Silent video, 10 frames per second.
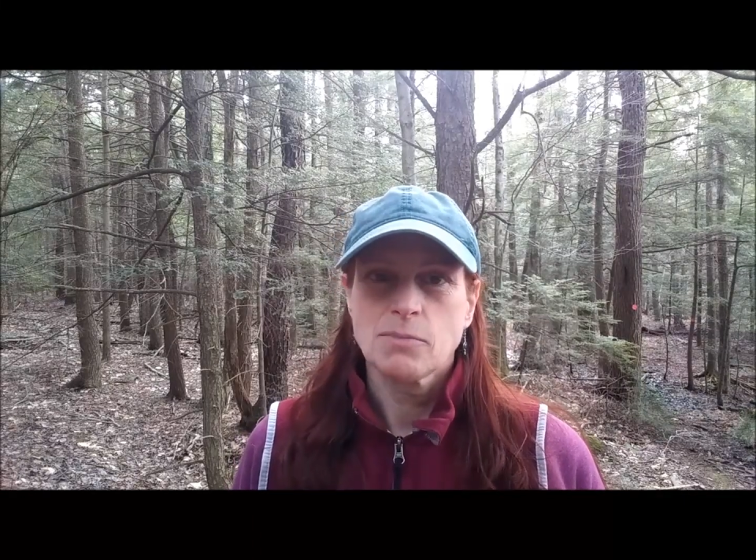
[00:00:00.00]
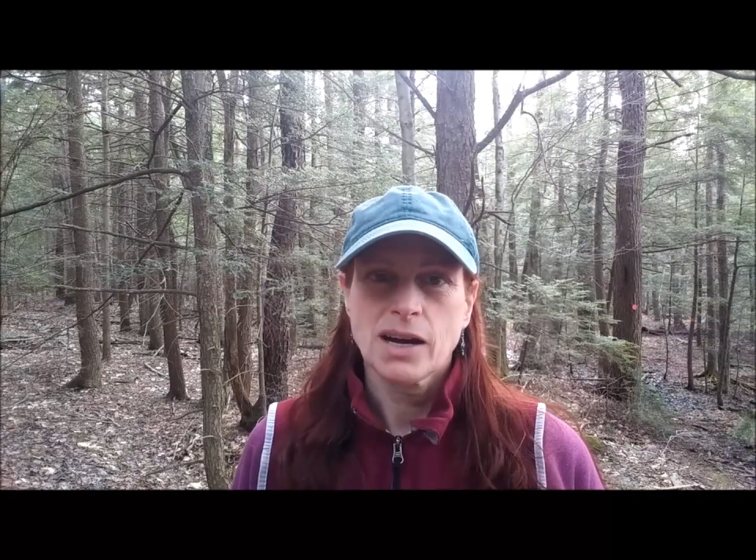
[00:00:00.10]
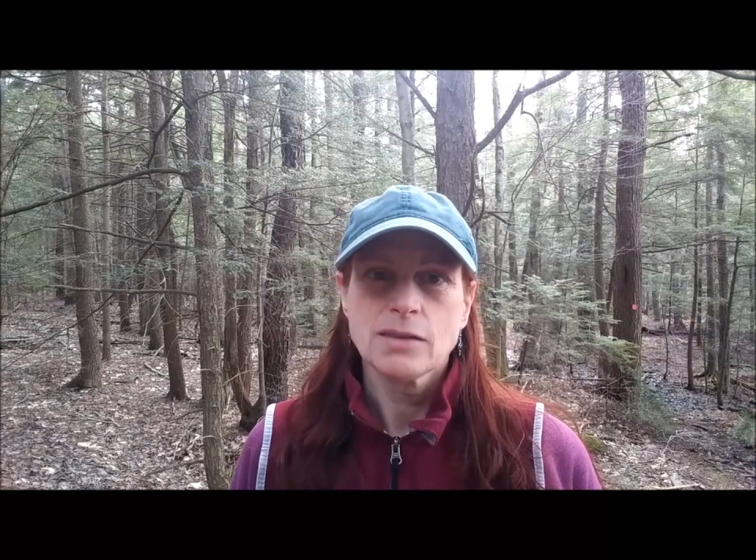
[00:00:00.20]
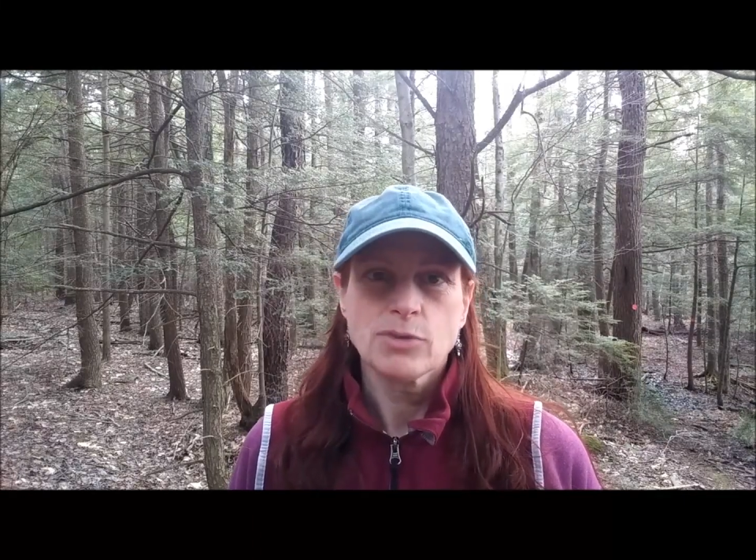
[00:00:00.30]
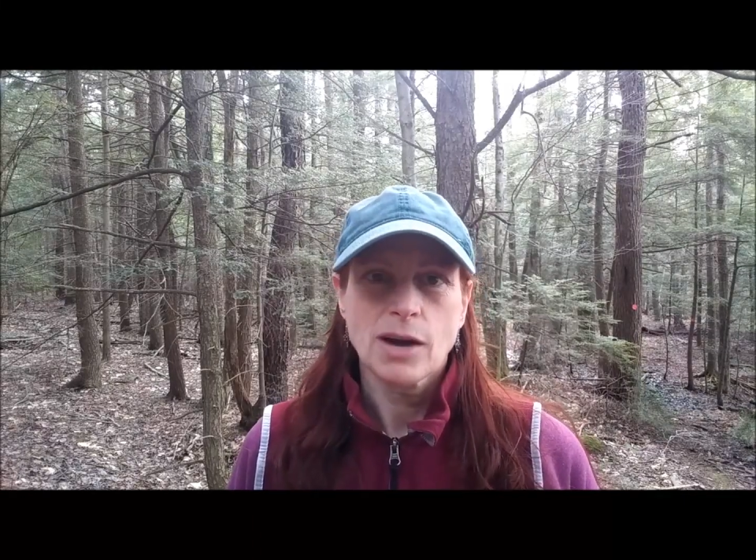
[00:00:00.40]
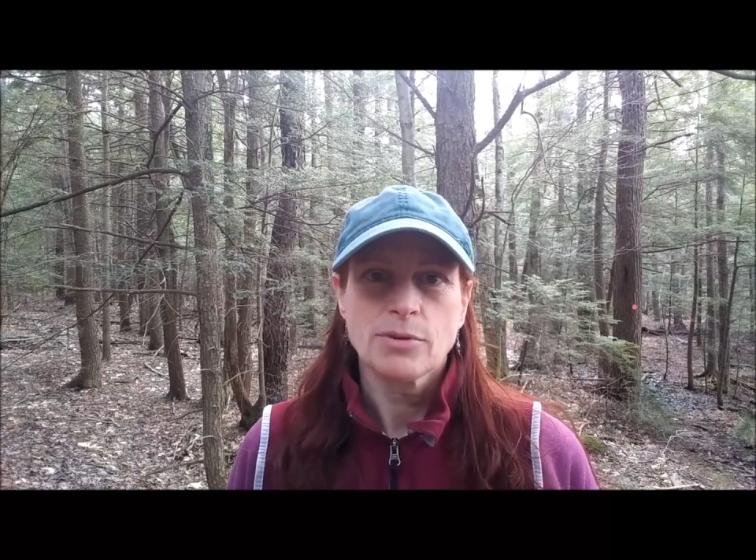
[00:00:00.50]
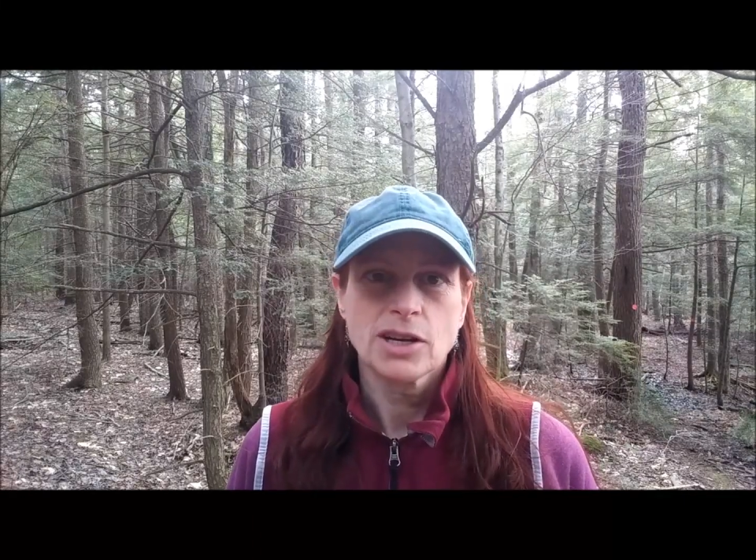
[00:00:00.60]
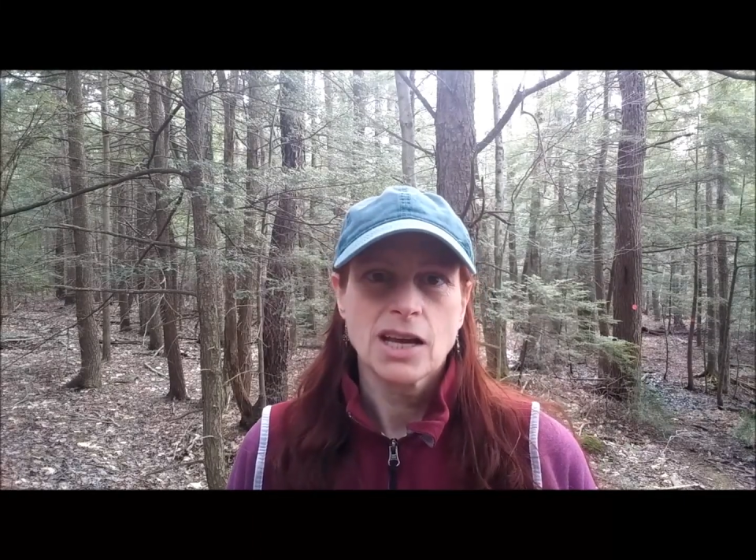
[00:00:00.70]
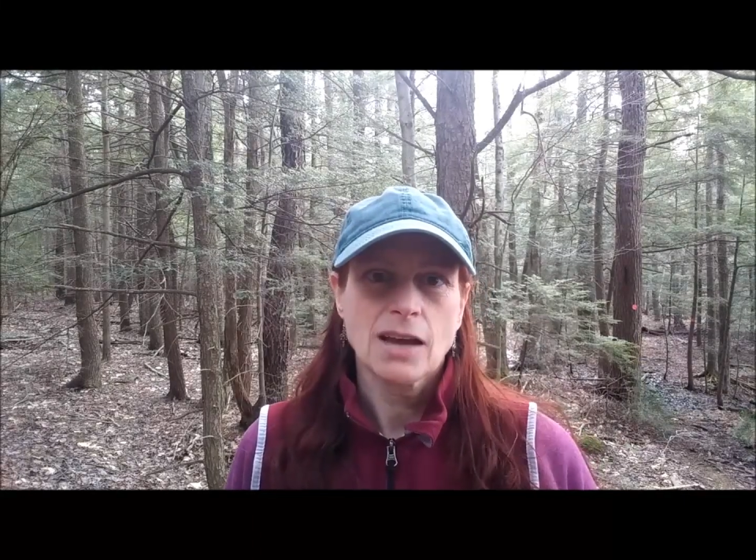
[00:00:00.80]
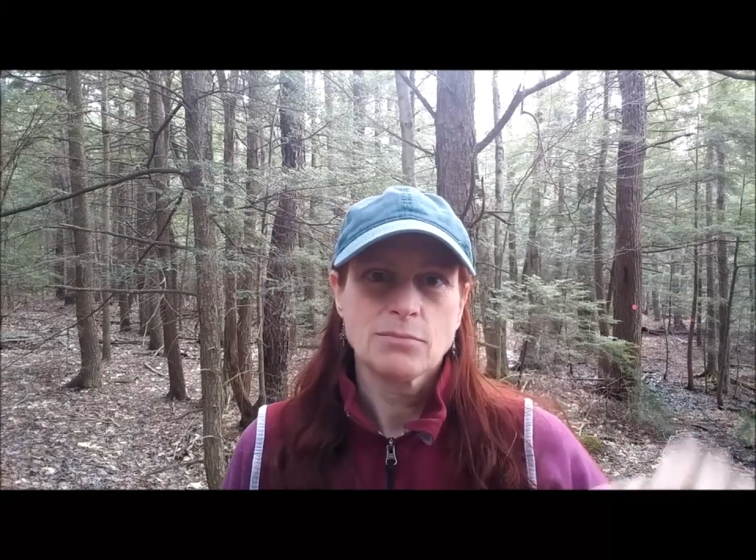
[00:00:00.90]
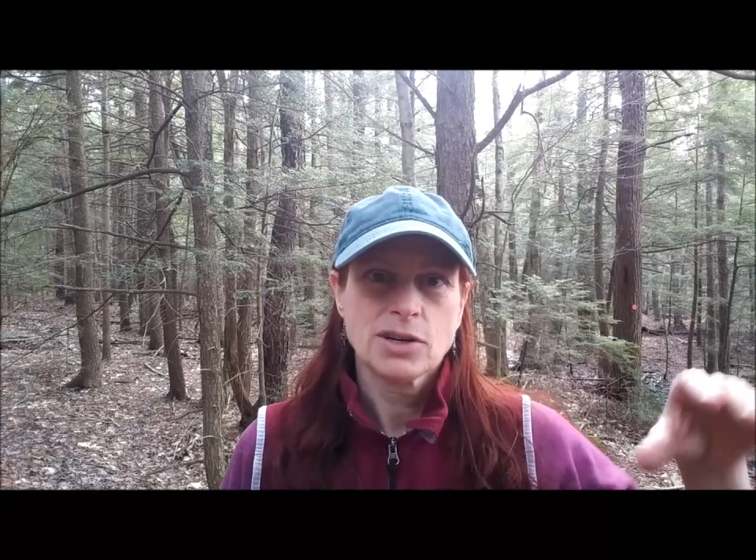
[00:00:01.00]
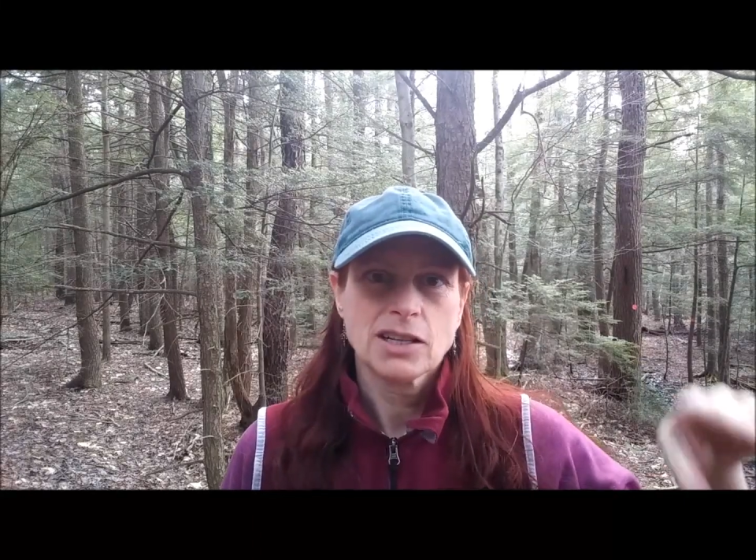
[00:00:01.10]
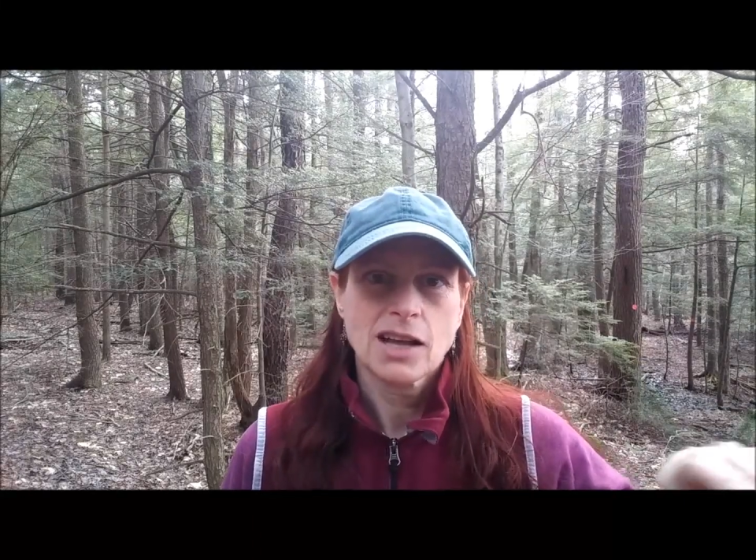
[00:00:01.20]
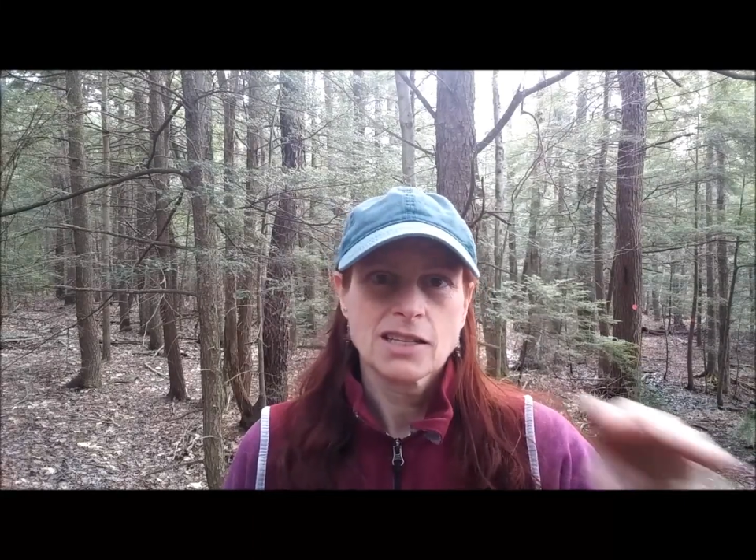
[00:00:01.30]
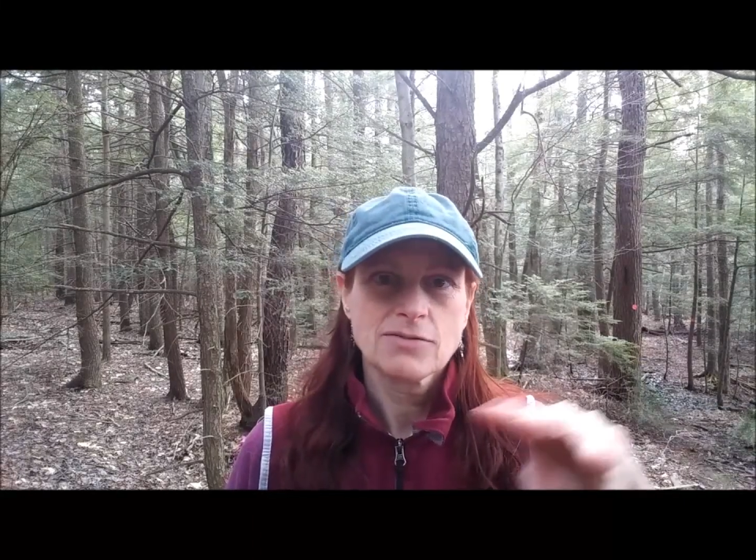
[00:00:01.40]
buying property and
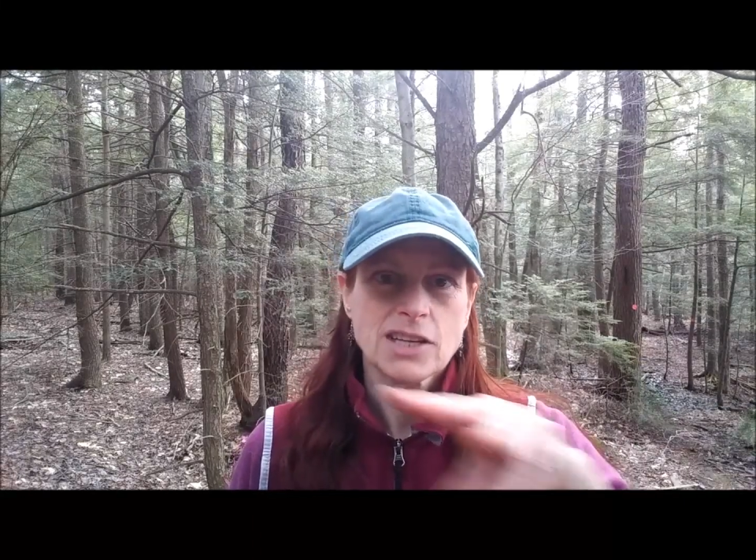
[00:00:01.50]
putting lots